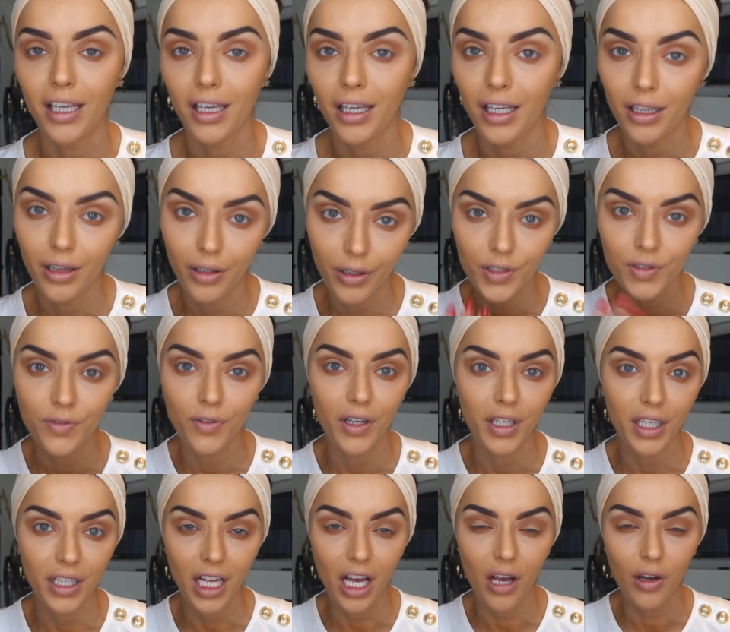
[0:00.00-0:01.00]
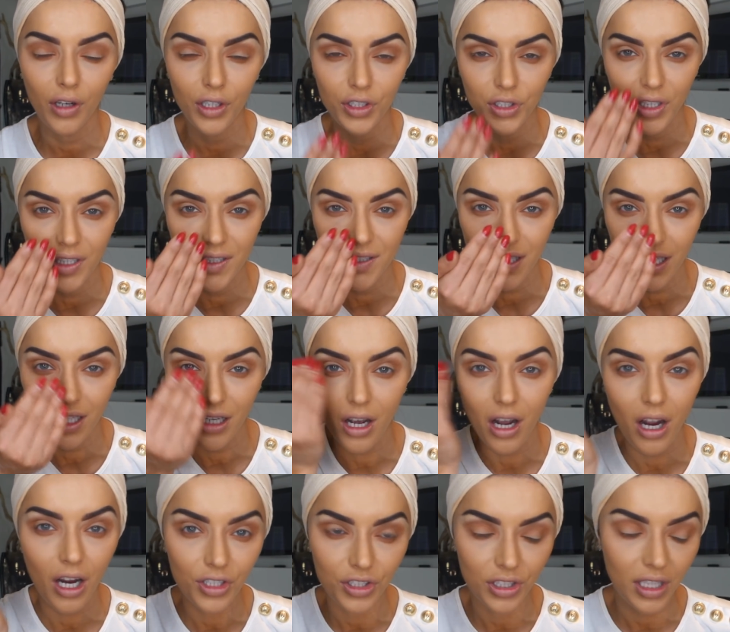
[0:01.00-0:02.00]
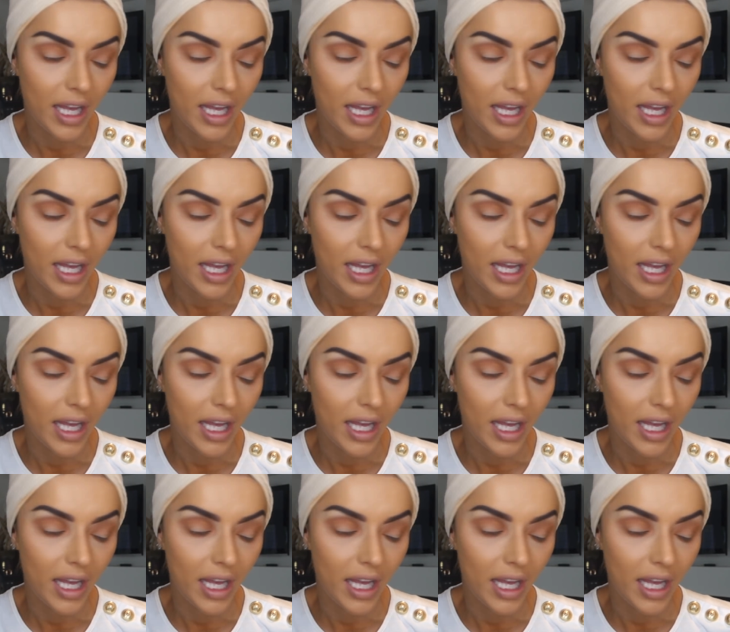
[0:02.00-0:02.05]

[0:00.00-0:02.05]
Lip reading: it looks funny now because you can see the harsh